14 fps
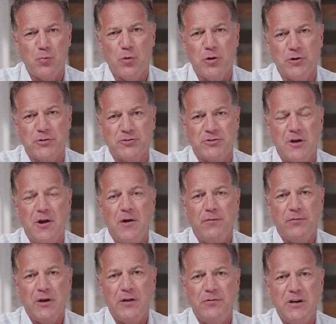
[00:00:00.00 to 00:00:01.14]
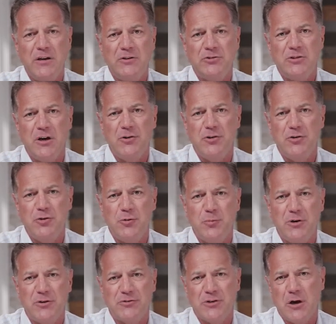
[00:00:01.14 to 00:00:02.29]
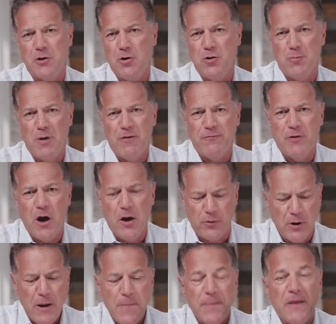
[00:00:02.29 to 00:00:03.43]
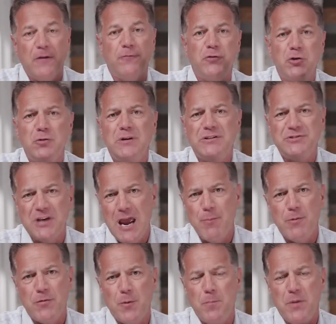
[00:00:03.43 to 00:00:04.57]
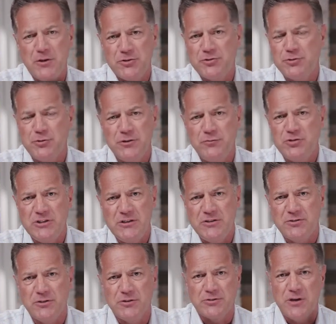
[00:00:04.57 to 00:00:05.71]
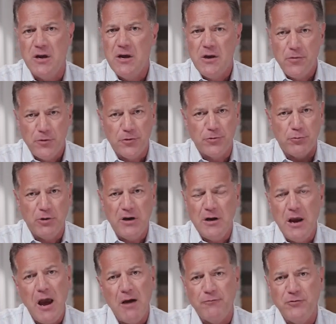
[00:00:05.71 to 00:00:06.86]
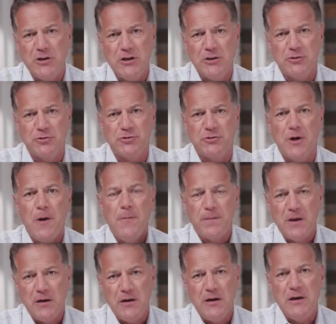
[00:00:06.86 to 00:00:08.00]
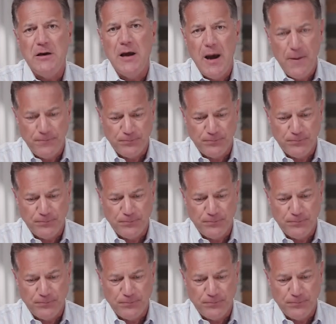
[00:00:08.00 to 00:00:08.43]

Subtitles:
works than these shall you do, because I go to my Father." And if you examine the ministry of Jesus, the 3.5 years that he